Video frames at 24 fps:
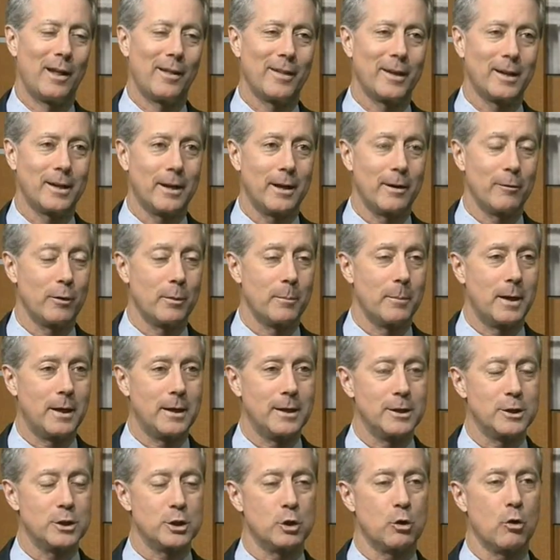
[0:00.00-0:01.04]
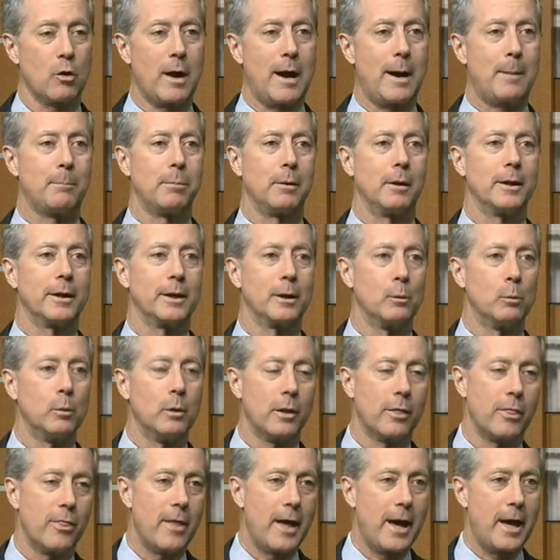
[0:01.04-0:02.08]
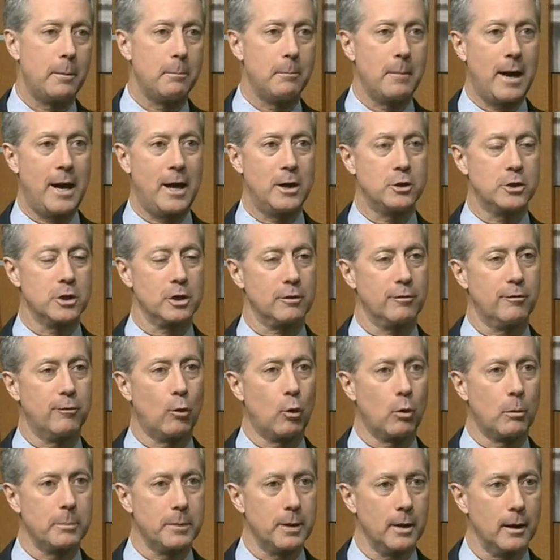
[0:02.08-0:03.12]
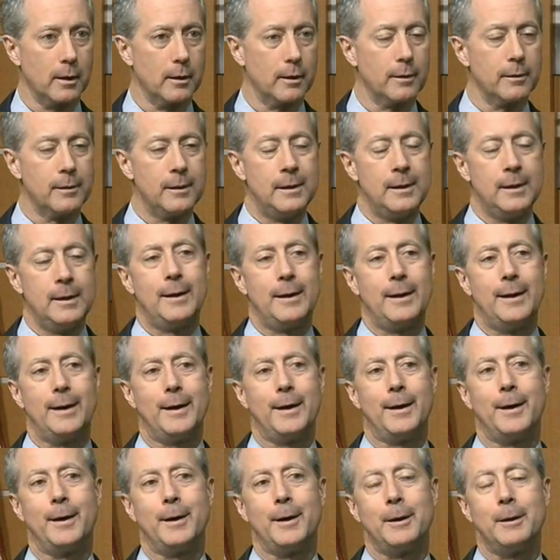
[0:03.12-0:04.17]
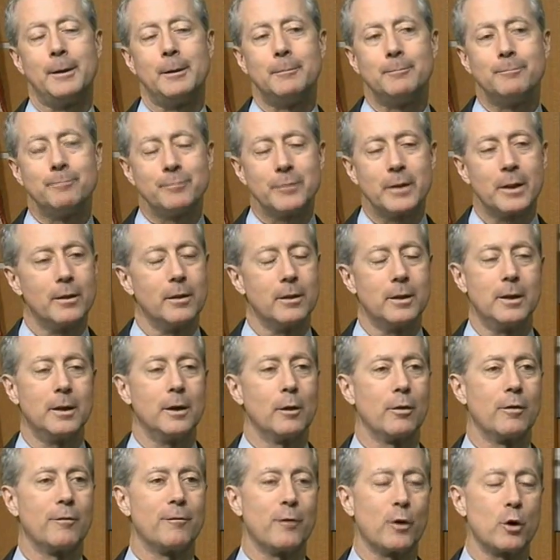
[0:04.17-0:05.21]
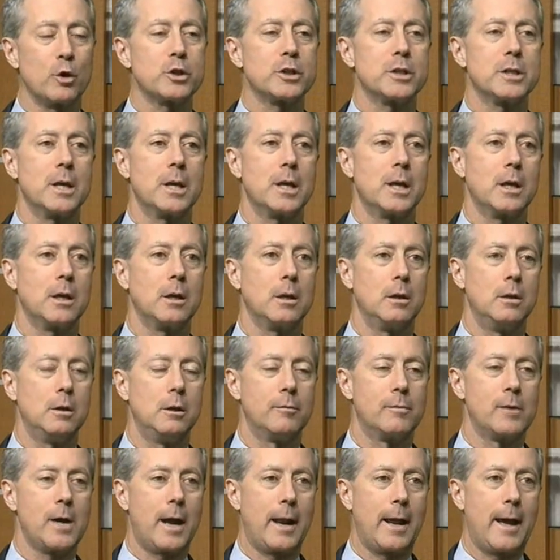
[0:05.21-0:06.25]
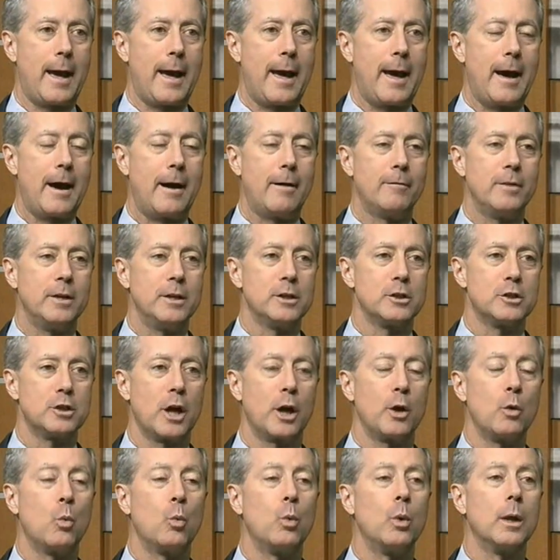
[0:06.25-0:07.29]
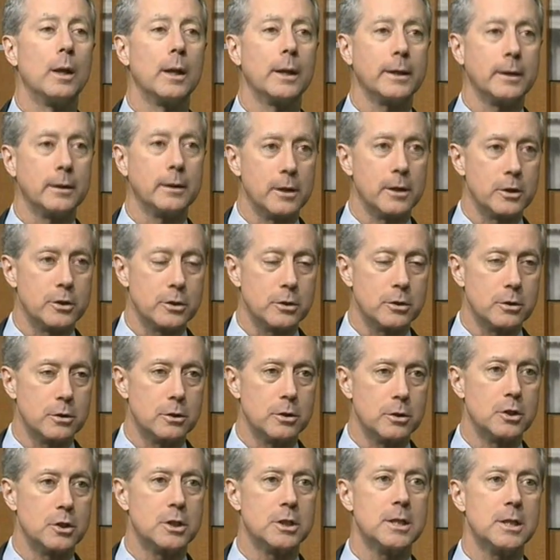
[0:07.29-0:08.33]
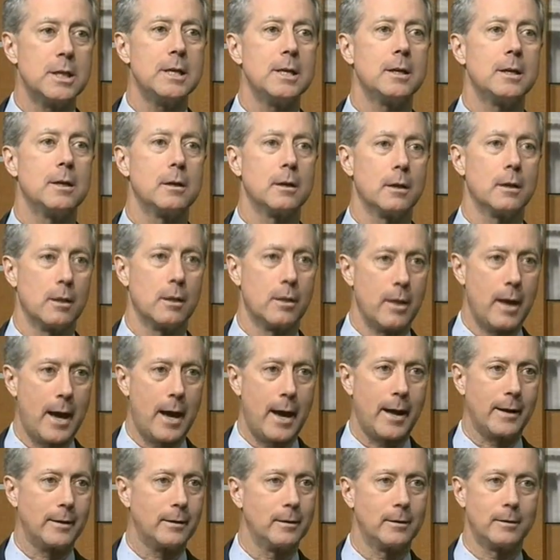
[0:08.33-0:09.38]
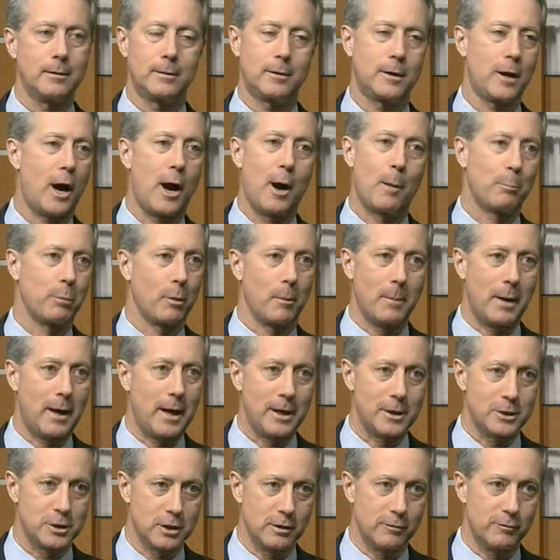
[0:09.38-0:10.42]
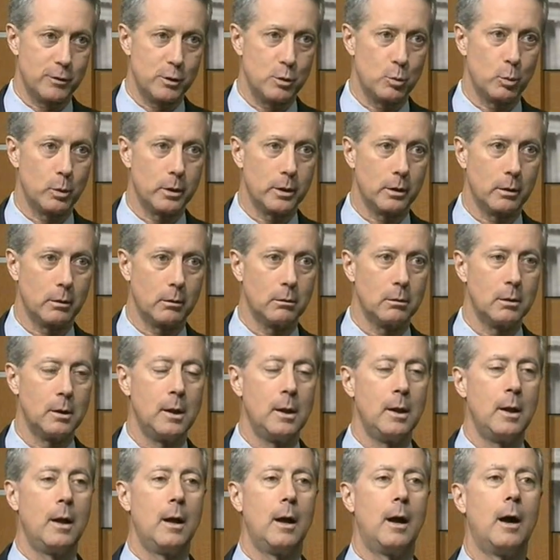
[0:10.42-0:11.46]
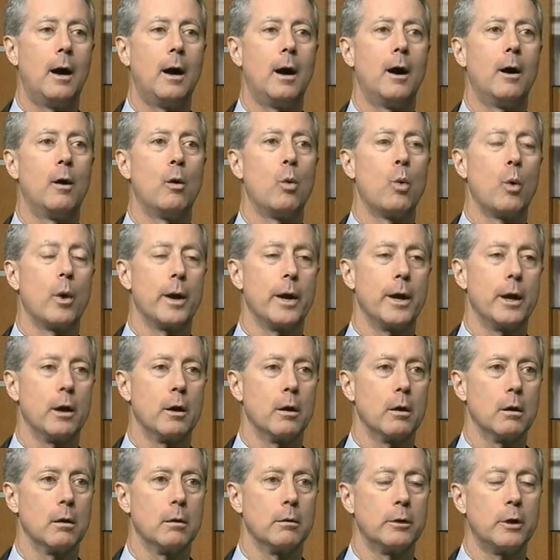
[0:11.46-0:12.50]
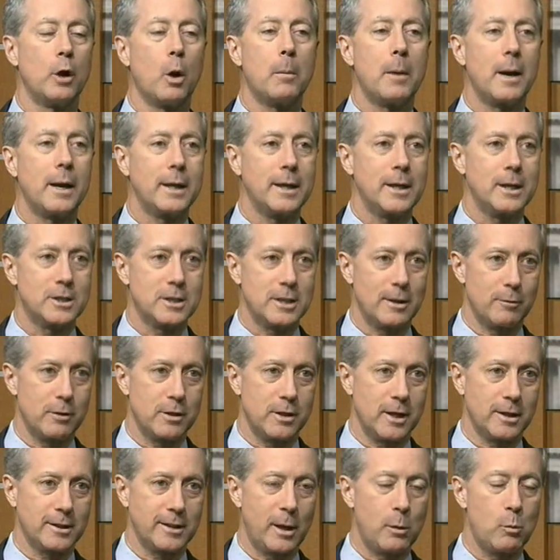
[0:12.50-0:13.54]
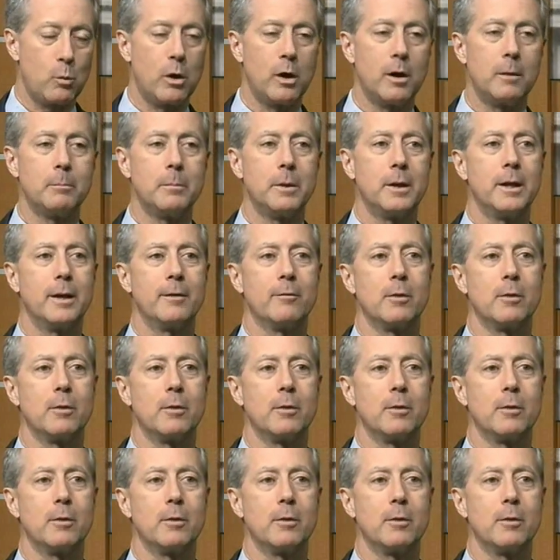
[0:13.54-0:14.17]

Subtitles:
Well, I think everybody is grappling with that magic formula. The first thing you've got to have is a willingness to seek that compromise, if you will, where nobody gets everything they want, but